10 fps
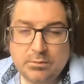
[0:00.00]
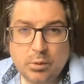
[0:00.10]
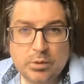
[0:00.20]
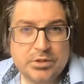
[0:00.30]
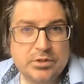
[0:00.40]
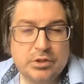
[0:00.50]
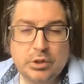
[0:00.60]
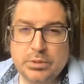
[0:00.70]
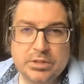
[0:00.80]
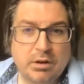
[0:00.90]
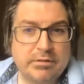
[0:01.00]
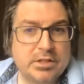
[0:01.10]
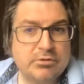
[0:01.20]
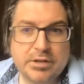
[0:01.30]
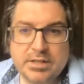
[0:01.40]
course, that superstar
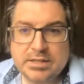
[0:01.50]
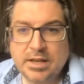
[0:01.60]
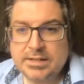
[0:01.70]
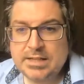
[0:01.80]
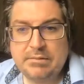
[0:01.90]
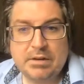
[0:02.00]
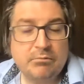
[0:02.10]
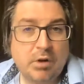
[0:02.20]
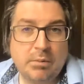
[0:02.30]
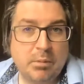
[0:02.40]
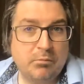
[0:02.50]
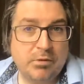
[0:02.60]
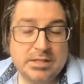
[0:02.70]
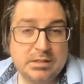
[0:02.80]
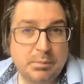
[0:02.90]
instructors like David
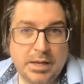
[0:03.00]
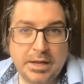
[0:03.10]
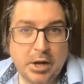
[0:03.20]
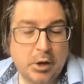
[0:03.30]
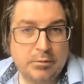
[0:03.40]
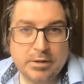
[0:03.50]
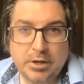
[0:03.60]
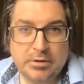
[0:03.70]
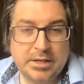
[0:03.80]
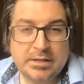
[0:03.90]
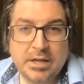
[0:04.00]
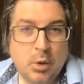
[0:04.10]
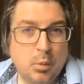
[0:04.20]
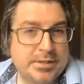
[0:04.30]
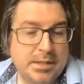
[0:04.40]
risk being overloaded.
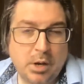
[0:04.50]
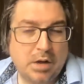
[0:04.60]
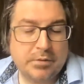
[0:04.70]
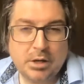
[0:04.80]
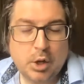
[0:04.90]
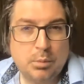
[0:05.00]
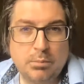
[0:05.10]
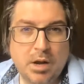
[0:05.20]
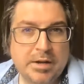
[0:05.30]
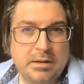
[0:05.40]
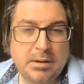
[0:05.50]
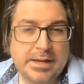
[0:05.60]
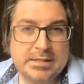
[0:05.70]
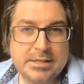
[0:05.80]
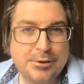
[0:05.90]
Once they're part of a global
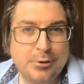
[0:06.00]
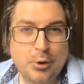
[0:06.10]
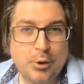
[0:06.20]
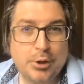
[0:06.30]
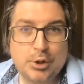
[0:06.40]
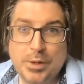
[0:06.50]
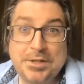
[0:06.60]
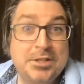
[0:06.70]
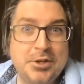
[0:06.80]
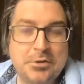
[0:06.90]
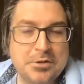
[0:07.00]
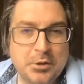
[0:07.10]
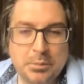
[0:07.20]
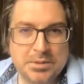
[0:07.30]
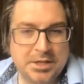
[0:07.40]
marketplace, there's no longer 20 students who
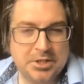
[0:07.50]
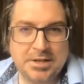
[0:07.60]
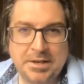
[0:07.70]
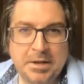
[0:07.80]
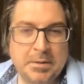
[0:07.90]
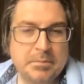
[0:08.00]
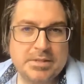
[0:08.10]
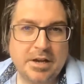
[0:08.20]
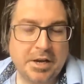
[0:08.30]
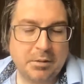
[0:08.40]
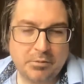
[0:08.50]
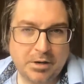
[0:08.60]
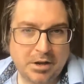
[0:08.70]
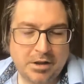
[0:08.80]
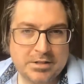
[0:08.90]
can potentially sign up for a
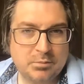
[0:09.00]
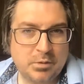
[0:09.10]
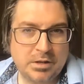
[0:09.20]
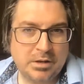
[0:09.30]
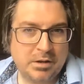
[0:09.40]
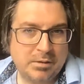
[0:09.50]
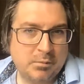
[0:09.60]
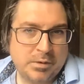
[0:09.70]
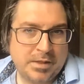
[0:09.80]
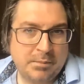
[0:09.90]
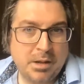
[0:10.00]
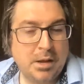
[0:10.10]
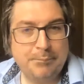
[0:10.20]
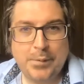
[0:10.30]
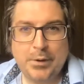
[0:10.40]
class with them,
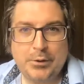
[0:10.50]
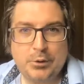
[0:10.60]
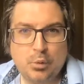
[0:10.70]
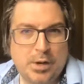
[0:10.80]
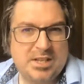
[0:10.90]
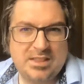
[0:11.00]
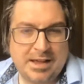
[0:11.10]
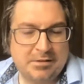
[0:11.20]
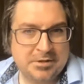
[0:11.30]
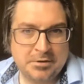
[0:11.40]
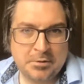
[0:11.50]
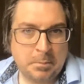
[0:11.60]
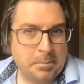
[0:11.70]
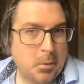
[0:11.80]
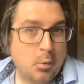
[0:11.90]
but 20,000
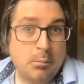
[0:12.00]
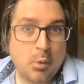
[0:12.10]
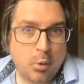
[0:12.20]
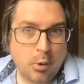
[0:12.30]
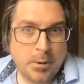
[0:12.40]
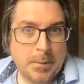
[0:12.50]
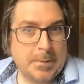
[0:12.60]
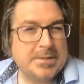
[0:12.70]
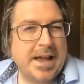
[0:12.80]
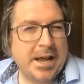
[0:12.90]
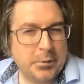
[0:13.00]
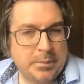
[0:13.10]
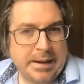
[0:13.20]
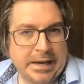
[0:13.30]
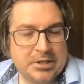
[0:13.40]
or more. So how do we
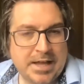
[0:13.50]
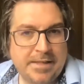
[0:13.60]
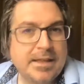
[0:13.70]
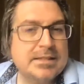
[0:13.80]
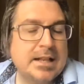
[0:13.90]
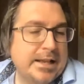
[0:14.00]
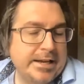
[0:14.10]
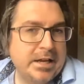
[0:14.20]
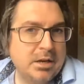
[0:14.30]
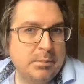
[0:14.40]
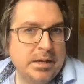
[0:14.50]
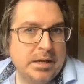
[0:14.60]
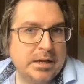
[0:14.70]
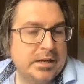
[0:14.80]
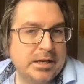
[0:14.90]
manage that? That's clearly going to
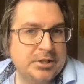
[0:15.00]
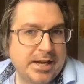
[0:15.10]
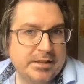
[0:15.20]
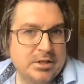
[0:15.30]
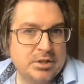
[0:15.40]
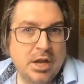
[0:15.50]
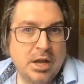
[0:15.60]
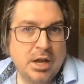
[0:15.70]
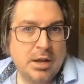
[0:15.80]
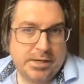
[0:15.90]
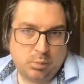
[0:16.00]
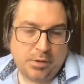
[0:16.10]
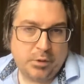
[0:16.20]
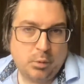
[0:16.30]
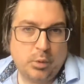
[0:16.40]
be a challenge, but it's
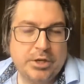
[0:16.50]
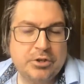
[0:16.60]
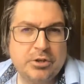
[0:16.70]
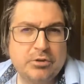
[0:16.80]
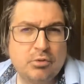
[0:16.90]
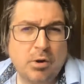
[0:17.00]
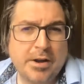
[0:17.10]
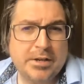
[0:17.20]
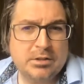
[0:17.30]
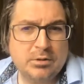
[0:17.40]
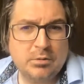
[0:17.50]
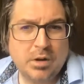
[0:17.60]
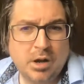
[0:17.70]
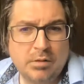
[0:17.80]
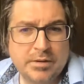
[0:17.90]
one that we should try to
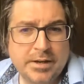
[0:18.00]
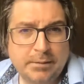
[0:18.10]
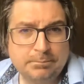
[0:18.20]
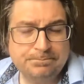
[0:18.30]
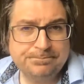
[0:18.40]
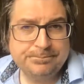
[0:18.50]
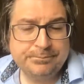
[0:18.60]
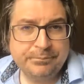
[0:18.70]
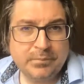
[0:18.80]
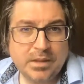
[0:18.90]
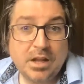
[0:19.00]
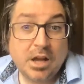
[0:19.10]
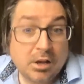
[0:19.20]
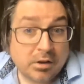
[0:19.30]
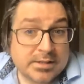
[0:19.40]
overcome.
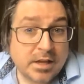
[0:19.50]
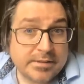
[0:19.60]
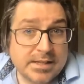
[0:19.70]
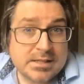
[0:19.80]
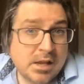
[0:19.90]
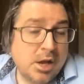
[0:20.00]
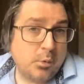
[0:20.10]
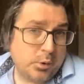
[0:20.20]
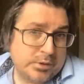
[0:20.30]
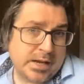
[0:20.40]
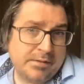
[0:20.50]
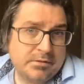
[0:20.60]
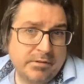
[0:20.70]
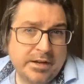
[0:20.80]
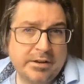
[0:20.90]
Alongside this, we also have to
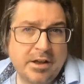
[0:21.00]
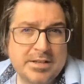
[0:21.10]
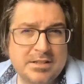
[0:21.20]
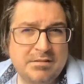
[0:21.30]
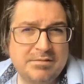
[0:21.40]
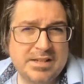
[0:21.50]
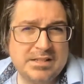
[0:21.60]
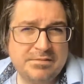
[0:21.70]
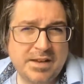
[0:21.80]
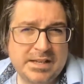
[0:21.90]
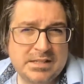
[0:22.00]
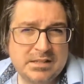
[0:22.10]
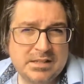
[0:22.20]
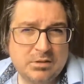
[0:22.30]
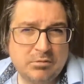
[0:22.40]
recognize that face-to-face
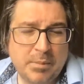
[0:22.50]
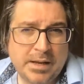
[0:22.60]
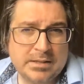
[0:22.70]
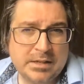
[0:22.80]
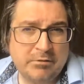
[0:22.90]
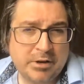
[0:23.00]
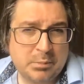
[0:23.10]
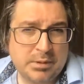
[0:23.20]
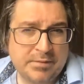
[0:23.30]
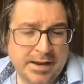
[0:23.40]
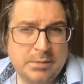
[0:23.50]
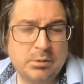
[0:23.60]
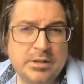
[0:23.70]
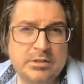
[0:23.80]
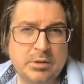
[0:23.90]
still remains incredibly valuable
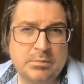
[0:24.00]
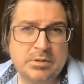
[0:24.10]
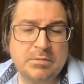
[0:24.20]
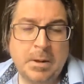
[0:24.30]
in terms of